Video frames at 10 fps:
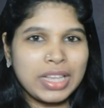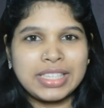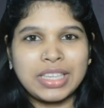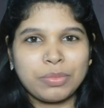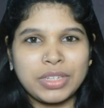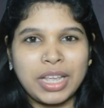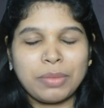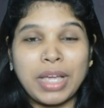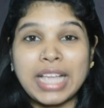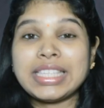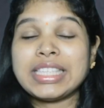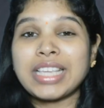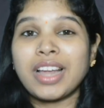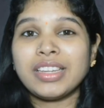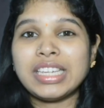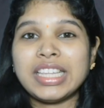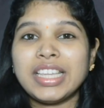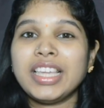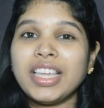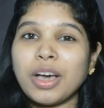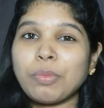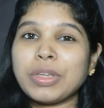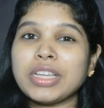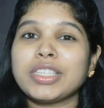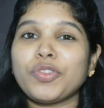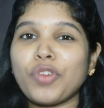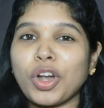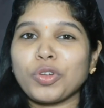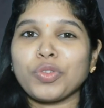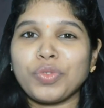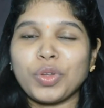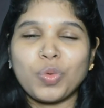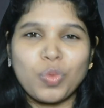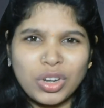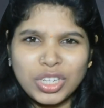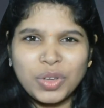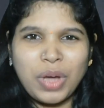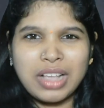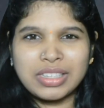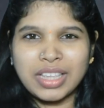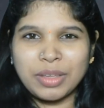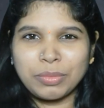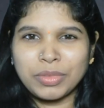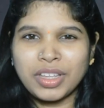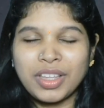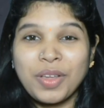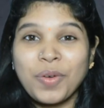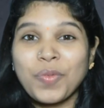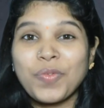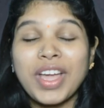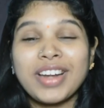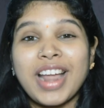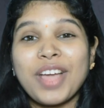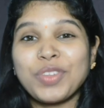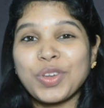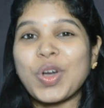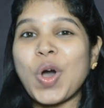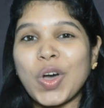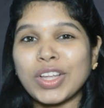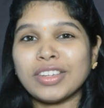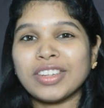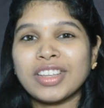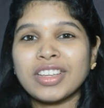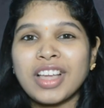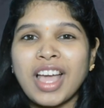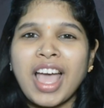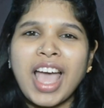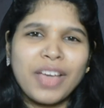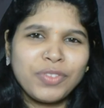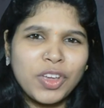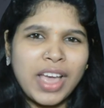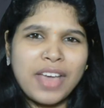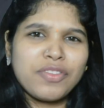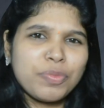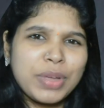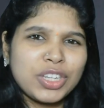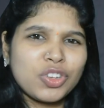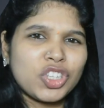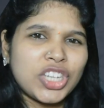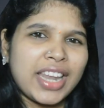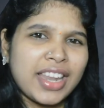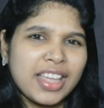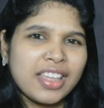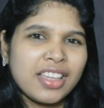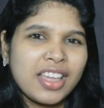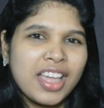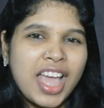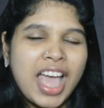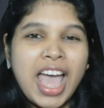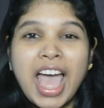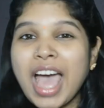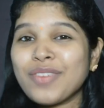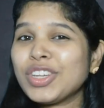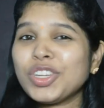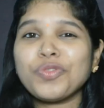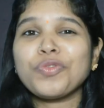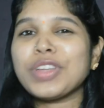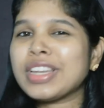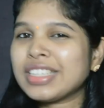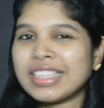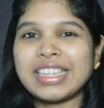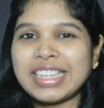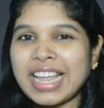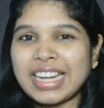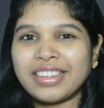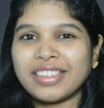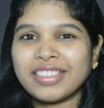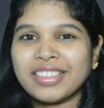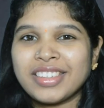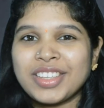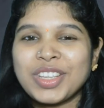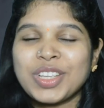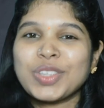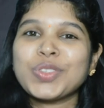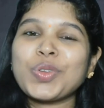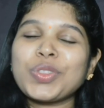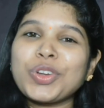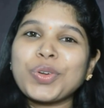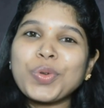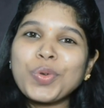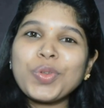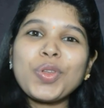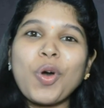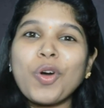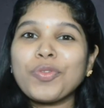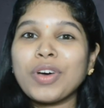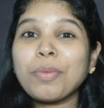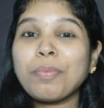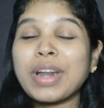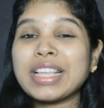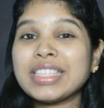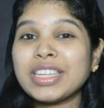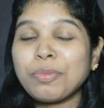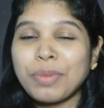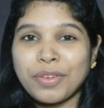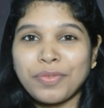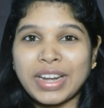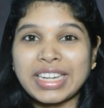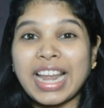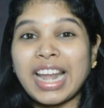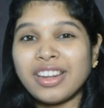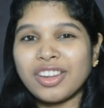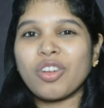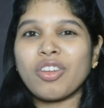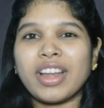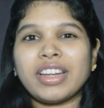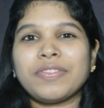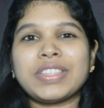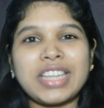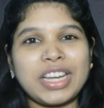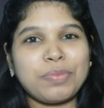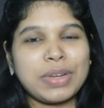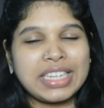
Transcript: some time and suddenly he appears in front of you. What do you ask him? Where have you gone? Have you ever been to Chennai? Haven't you finished it yet? So the rule of a present perfect interrogative statement